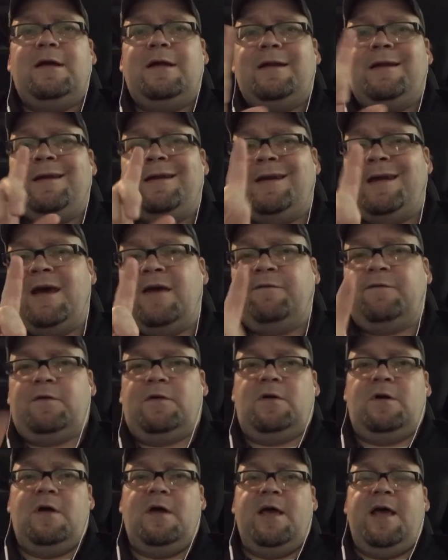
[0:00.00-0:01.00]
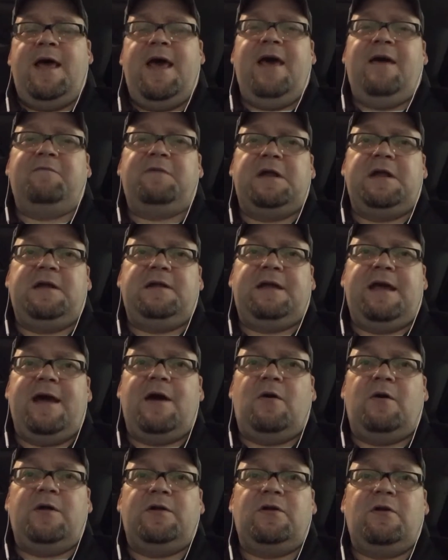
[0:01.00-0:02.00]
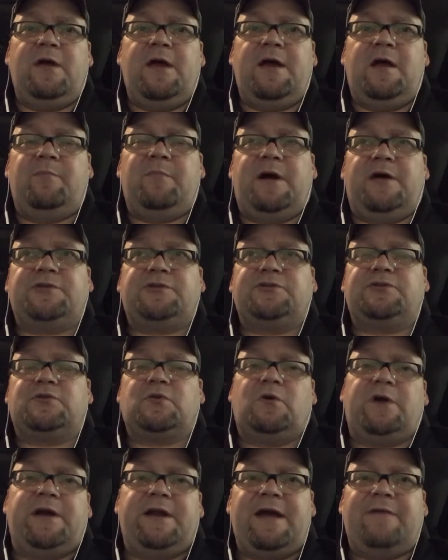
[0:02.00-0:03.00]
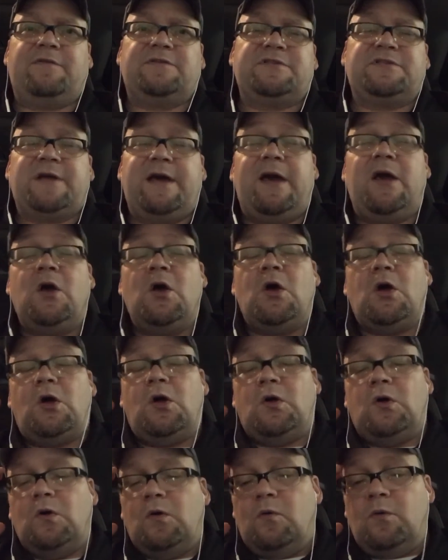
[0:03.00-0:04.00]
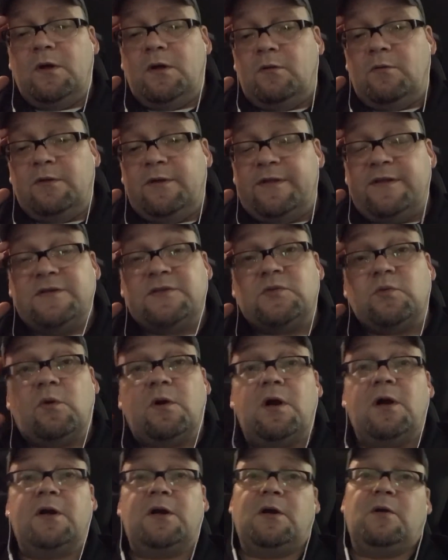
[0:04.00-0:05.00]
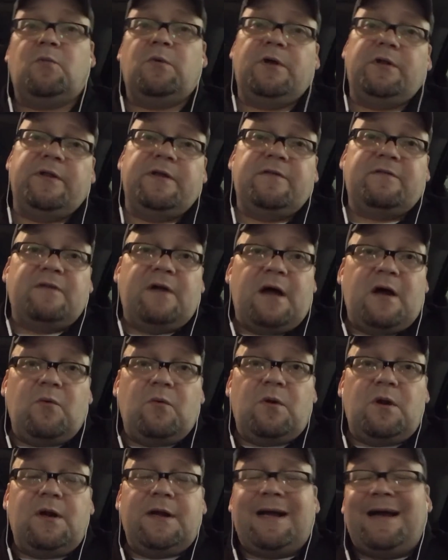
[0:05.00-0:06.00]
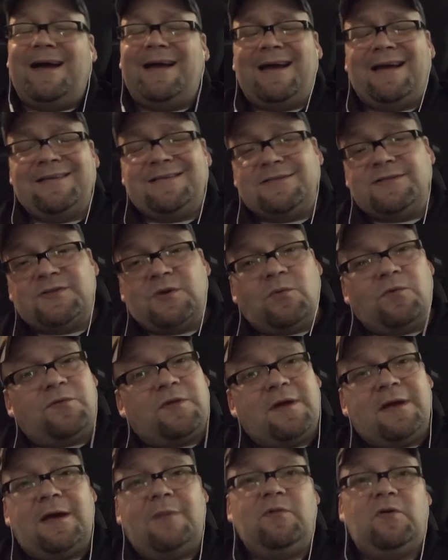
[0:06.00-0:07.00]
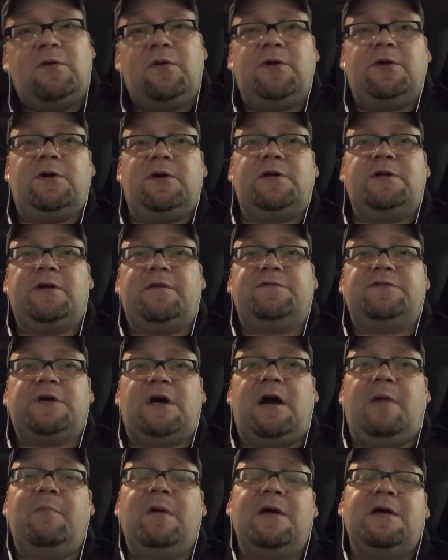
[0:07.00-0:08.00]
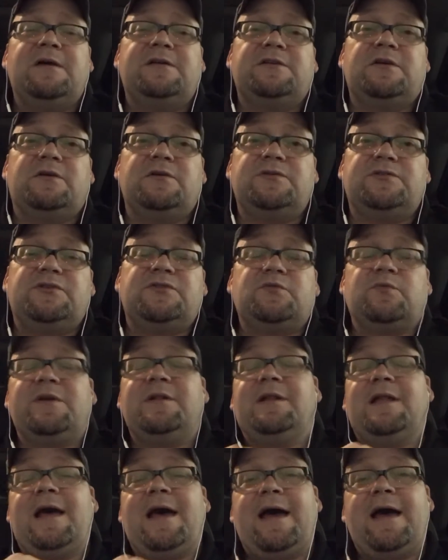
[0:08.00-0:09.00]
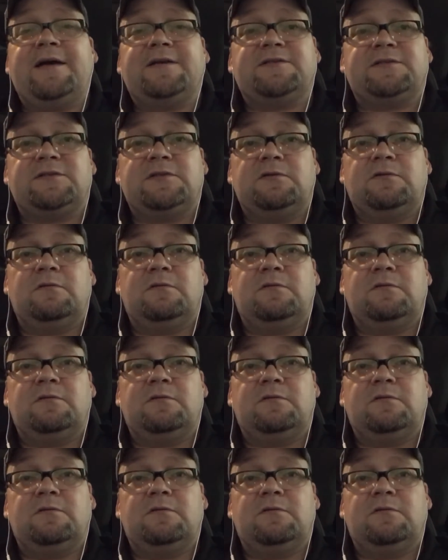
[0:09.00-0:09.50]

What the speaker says: Never have any doubt in your head about your story. Never say, oh, well, will this work or will this not work? I just don't think I'm doing a good enough job. Just relax.